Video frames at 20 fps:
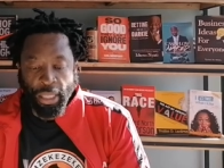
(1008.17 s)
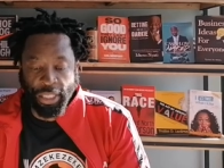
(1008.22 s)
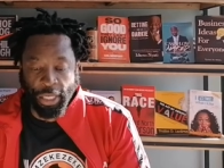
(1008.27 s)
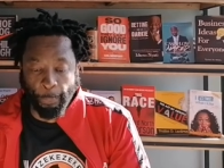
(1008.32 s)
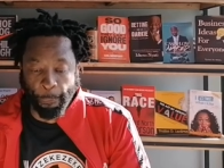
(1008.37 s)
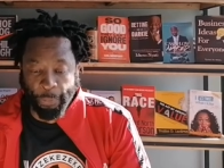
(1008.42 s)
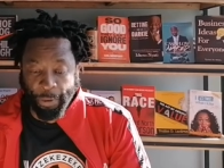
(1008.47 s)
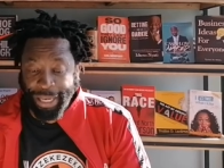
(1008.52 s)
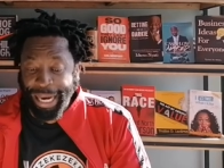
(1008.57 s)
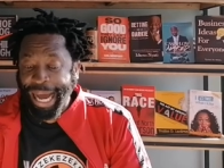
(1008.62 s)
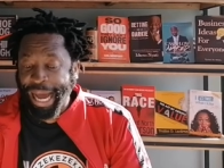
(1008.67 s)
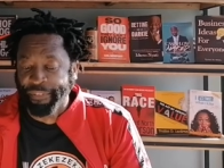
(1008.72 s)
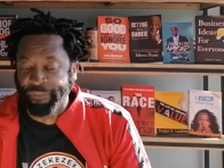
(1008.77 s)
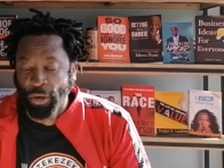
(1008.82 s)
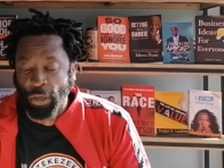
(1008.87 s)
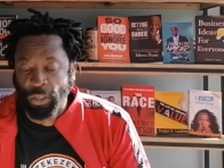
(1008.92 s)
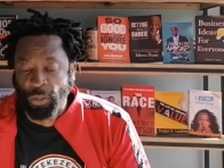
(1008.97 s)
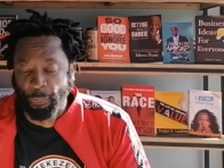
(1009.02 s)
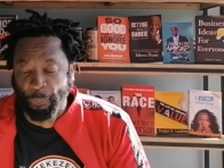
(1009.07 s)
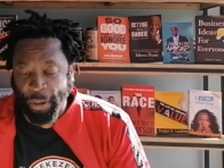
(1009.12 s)

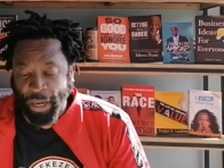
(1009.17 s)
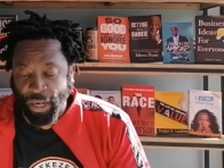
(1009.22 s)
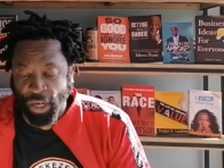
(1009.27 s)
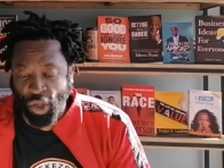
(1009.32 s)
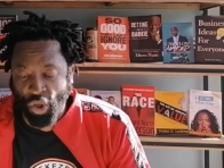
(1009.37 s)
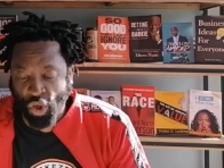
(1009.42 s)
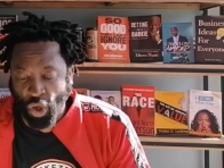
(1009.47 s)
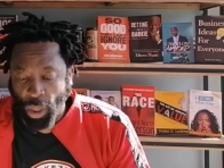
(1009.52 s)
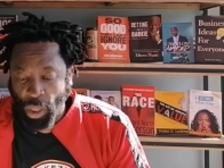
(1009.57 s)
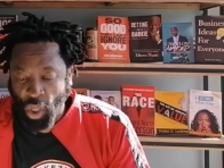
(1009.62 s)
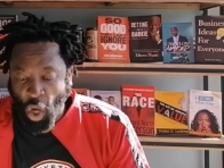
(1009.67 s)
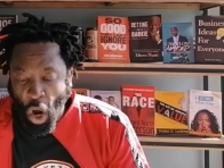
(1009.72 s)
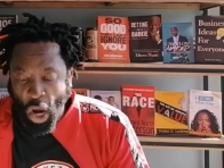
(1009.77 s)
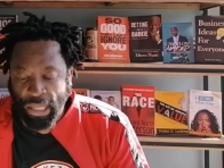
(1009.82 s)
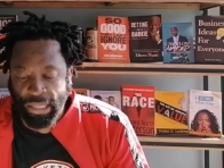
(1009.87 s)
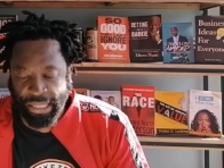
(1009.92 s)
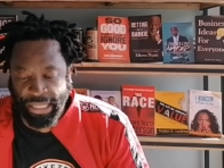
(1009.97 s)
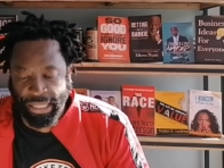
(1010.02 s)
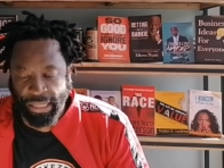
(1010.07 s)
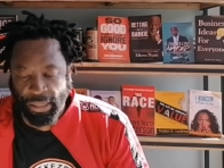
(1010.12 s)
Deprived of spiritual
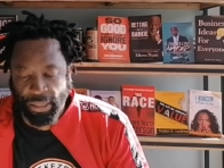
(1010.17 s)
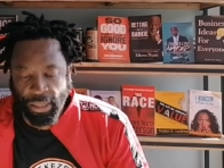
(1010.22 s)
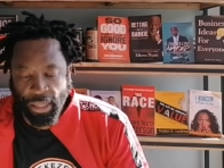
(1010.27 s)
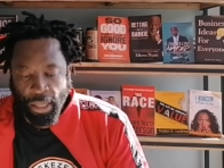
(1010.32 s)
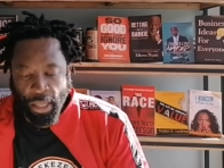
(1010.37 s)
content,